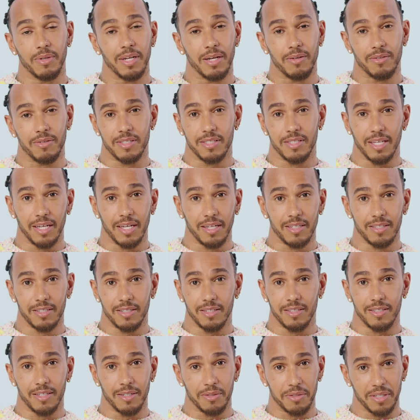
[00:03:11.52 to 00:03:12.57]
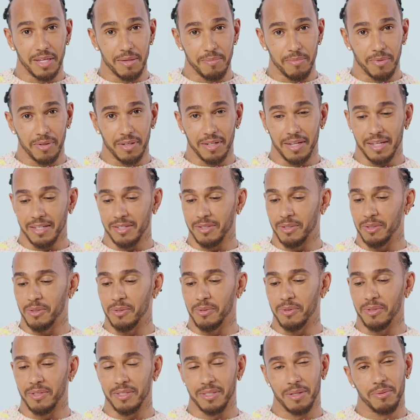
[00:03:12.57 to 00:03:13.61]
when I was 6 because I was getting bullied at
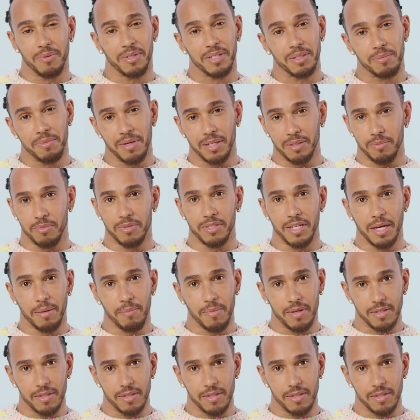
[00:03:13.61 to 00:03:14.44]
school because I wanted to be able to protect